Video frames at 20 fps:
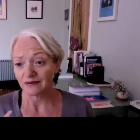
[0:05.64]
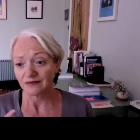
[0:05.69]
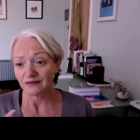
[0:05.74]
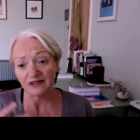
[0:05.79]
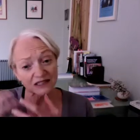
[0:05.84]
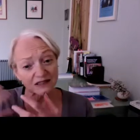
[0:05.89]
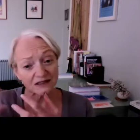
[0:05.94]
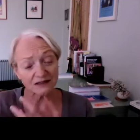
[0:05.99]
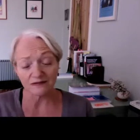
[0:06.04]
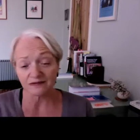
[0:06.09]
and
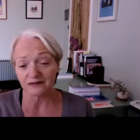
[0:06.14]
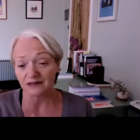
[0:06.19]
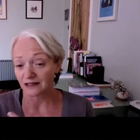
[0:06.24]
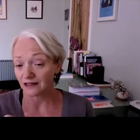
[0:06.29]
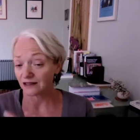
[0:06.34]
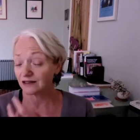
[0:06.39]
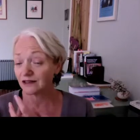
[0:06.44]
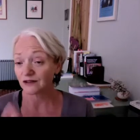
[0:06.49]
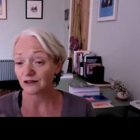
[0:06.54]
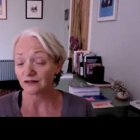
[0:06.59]
this, a
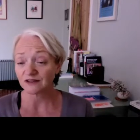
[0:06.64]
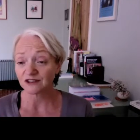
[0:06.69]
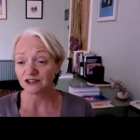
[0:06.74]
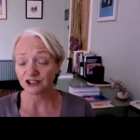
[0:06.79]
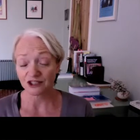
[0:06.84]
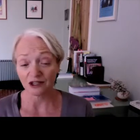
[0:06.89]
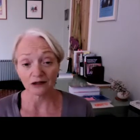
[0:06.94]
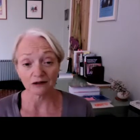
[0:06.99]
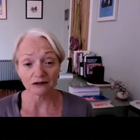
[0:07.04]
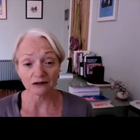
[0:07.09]
lot of the
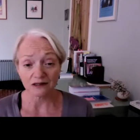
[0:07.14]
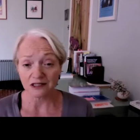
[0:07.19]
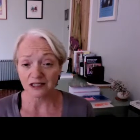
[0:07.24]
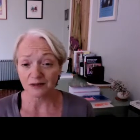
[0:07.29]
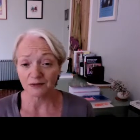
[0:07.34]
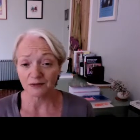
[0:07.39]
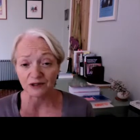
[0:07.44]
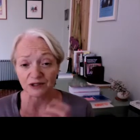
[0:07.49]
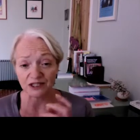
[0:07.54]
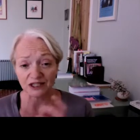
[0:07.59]
childless
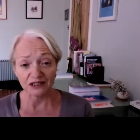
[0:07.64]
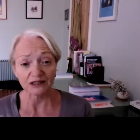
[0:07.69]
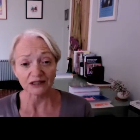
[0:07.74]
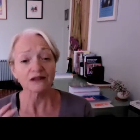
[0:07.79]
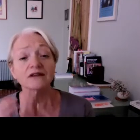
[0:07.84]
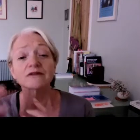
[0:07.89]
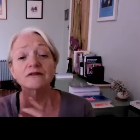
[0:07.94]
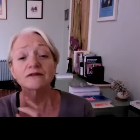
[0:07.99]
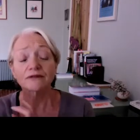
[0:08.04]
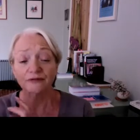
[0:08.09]

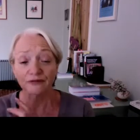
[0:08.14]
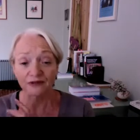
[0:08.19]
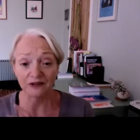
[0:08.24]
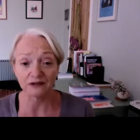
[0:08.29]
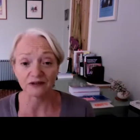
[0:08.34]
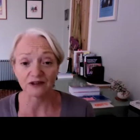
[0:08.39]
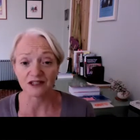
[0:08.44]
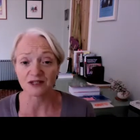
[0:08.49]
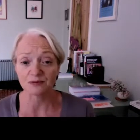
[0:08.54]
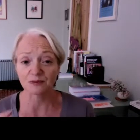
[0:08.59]
community feel
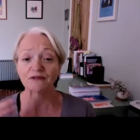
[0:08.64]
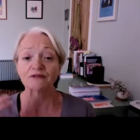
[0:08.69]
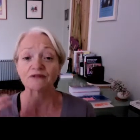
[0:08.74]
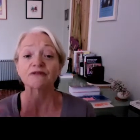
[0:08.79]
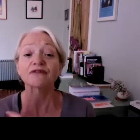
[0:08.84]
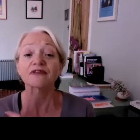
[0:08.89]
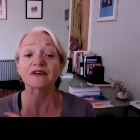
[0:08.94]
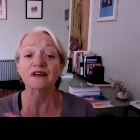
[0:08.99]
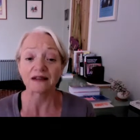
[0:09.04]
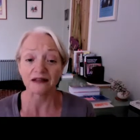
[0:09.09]
this, we
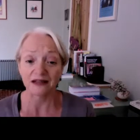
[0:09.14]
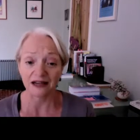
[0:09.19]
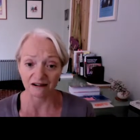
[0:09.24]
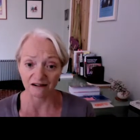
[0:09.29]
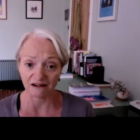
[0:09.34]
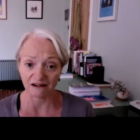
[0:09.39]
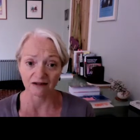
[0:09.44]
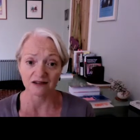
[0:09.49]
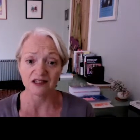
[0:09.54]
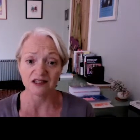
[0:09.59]
feel our
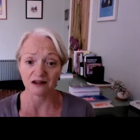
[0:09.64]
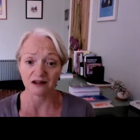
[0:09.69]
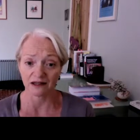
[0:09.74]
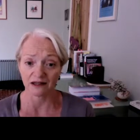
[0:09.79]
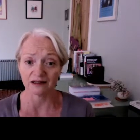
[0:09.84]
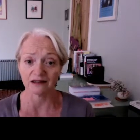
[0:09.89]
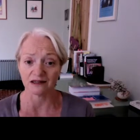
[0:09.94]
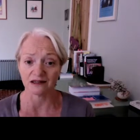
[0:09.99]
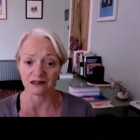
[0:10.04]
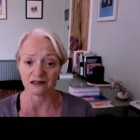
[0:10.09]

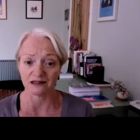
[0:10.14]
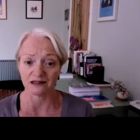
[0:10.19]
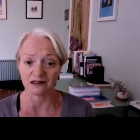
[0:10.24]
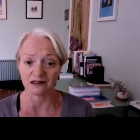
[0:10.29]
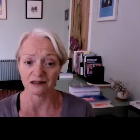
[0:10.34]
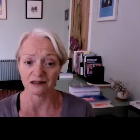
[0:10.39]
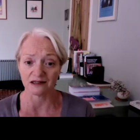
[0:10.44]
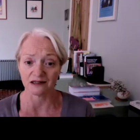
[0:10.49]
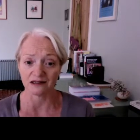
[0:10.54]
outsideness.